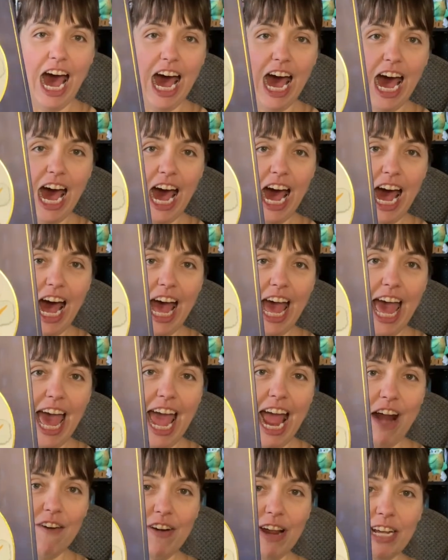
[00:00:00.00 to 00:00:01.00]
A
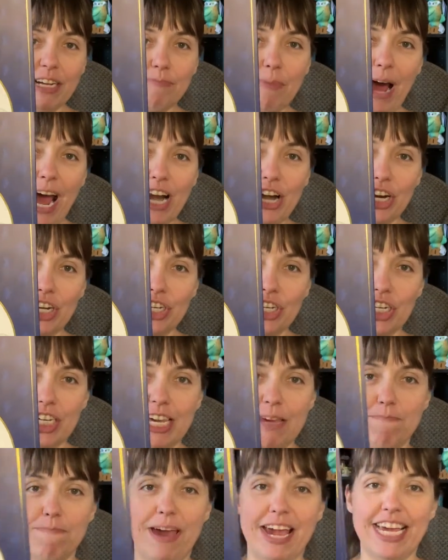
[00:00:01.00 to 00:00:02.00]
Harry Potter
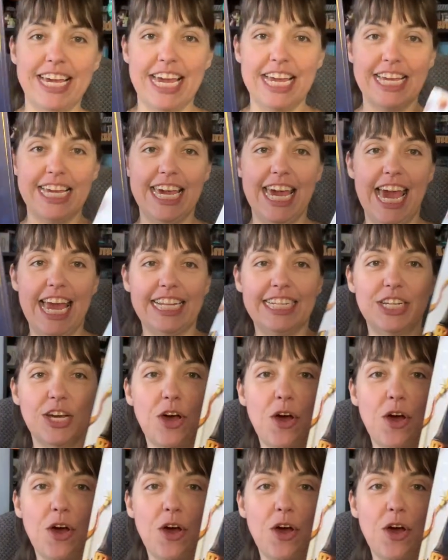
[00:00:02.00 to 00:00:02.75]
cookie baking kit